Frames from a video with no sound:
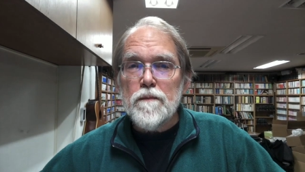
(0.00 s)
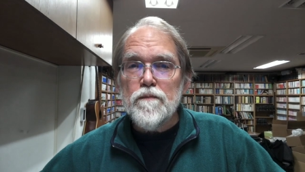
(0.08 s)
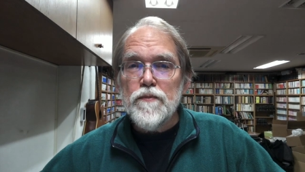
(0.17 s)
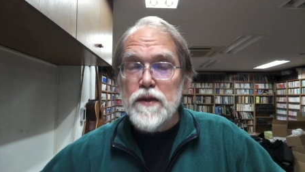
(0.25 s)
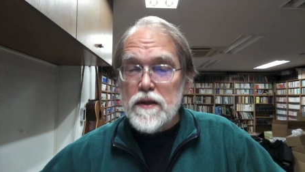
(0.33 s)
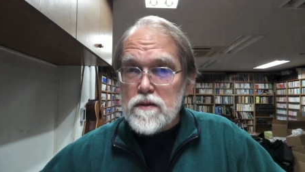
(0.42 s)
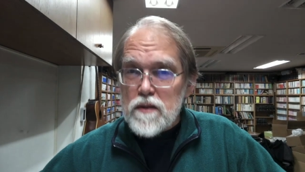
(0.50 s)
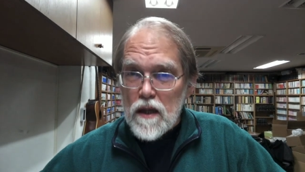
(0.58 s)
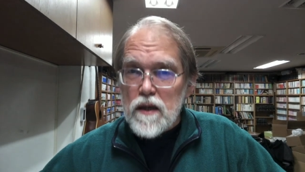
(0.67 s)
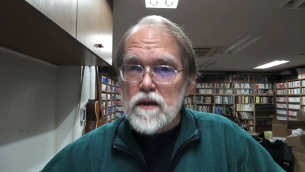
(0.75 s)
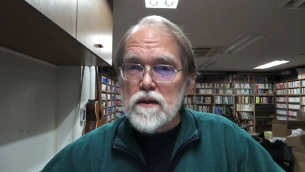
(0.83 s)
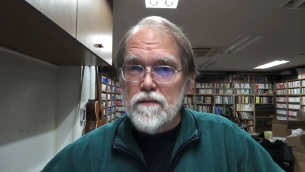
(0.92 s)
things
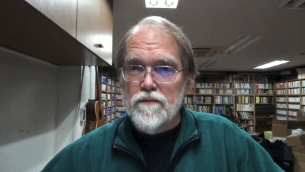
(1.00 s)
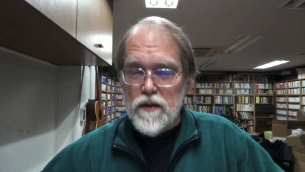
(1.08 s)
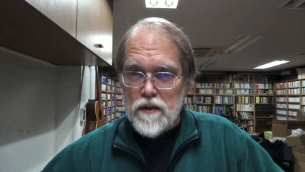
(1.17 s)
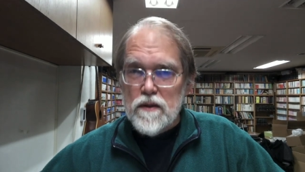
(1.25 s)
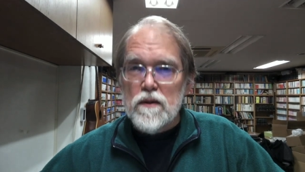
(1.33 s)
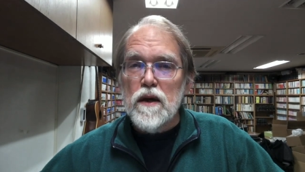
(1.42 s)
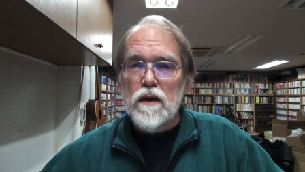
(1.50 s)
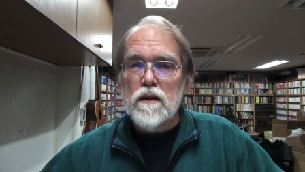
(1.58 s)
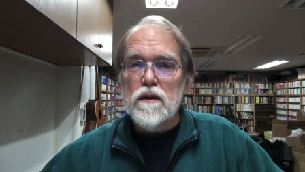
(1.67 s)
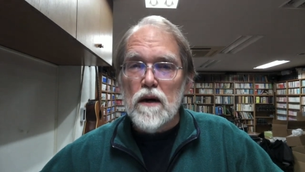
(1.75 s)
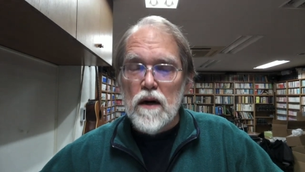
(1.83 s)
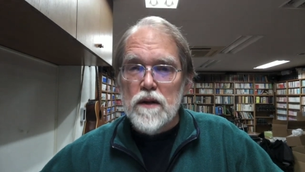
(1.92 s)
like video
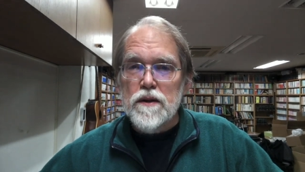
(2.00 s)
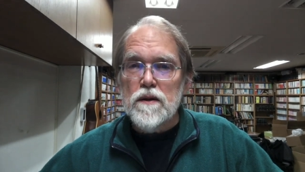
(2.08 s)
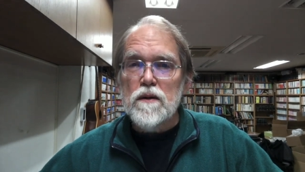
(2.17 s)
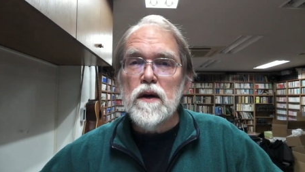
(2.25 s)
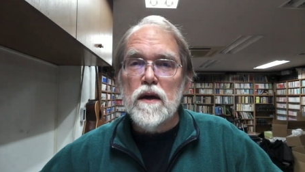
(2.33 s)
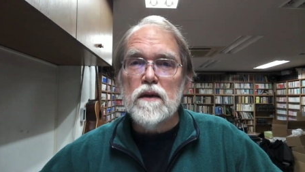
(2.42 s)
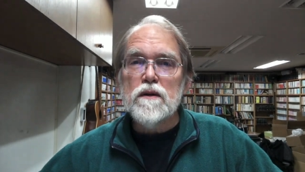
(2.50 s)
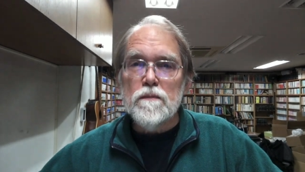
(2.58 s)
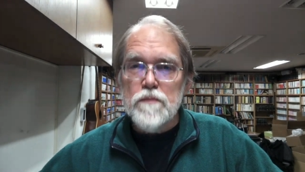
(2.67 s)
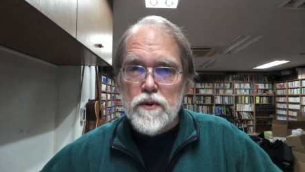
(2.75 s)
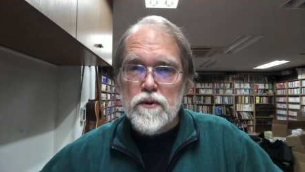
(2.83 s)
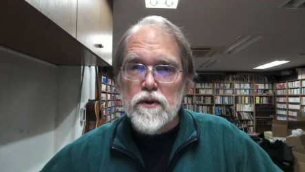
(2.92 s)
and audio and
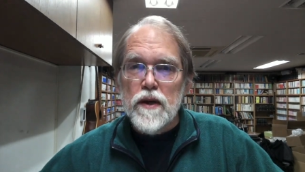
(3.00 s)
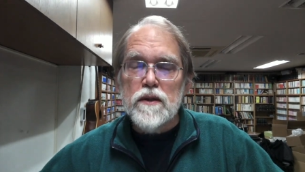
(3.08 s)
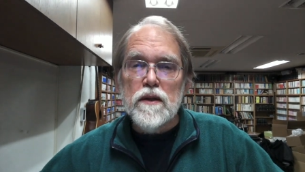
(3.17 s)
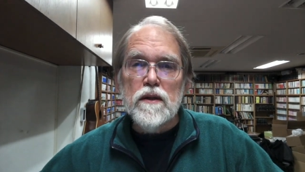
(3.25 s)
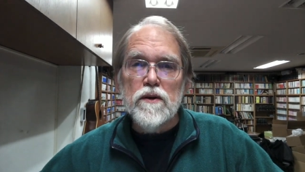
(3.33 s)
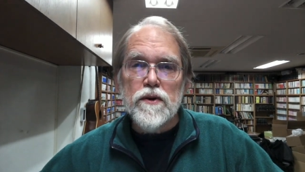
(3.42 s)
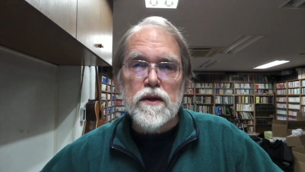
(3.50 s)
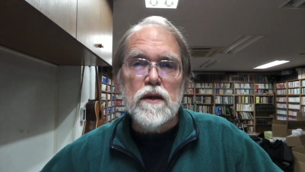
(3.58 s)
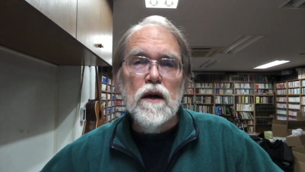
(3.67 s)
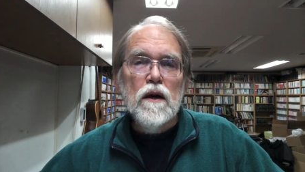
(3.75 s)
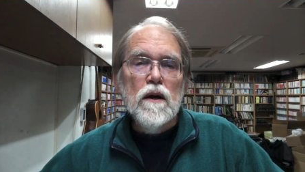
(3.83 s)
computer-aided learning